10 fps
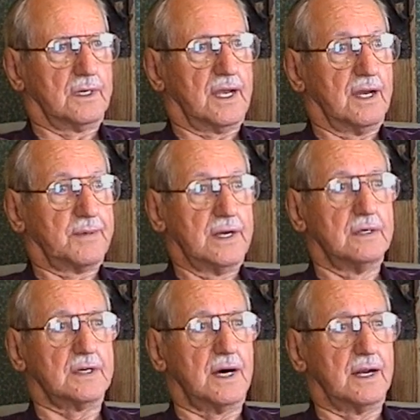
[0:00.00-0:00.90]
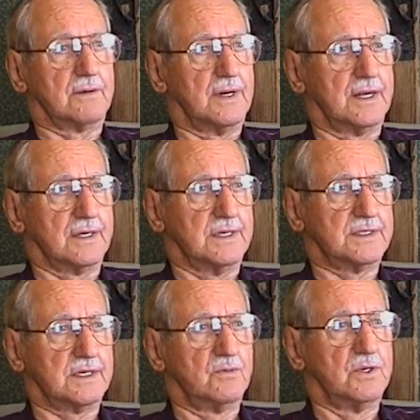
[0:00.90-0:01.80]
Camp Hale, Colorado.
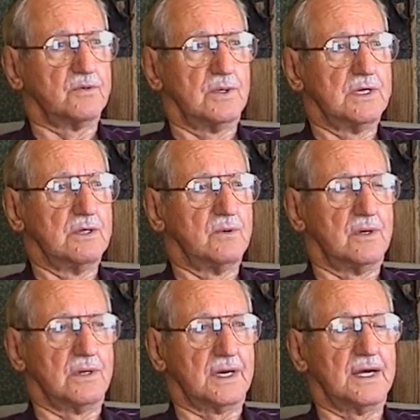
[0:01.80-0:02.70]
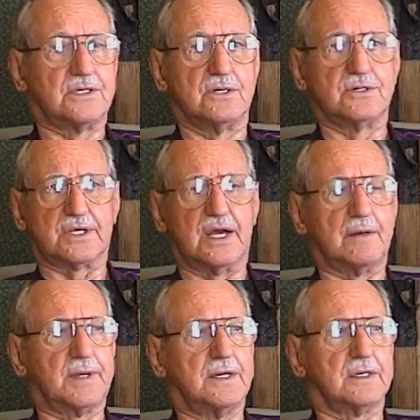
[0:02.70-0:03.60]
He says, which one do you want? And I chose
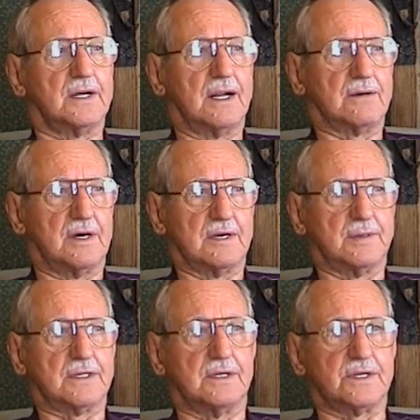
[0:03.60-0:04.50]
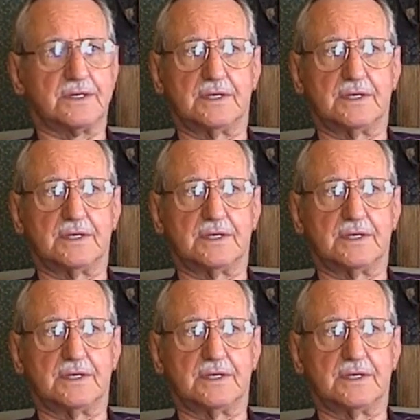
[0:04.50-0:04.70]
Camp Hale, Colorado because